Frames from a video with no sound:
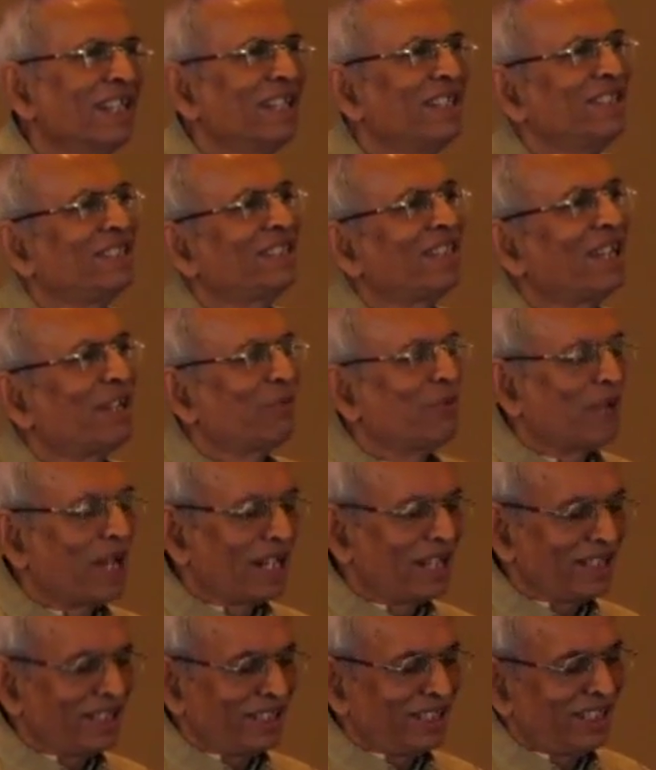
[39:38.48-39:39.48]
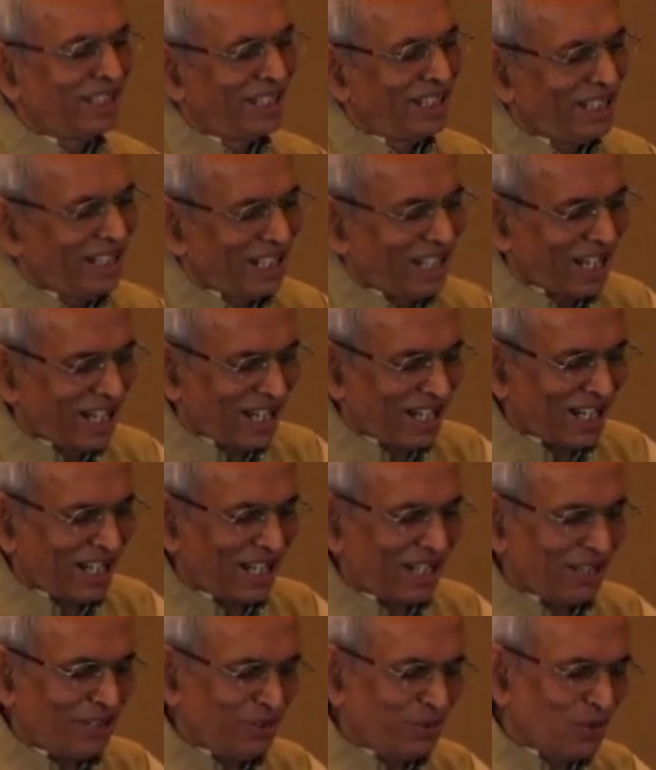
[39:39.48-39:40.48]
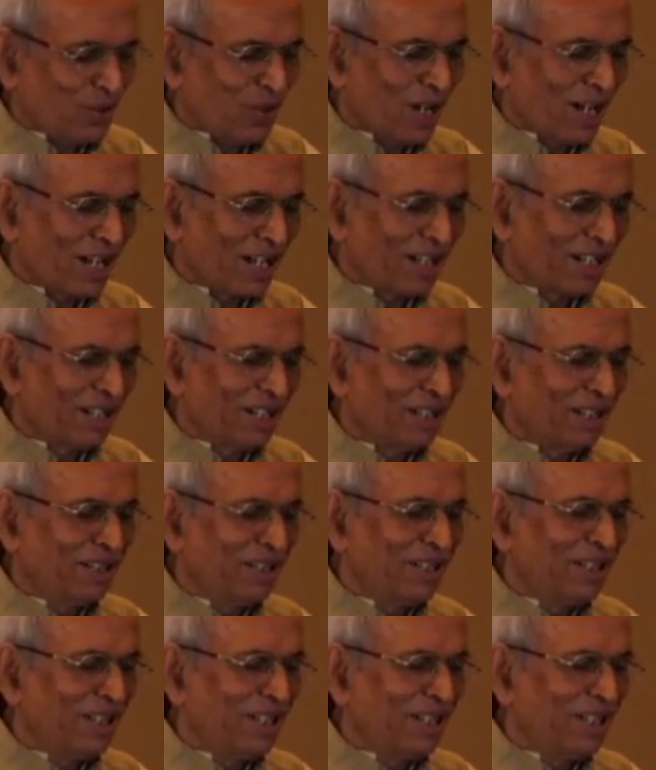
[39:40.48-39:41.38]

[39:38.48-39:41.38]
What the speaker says: he said, well, you are a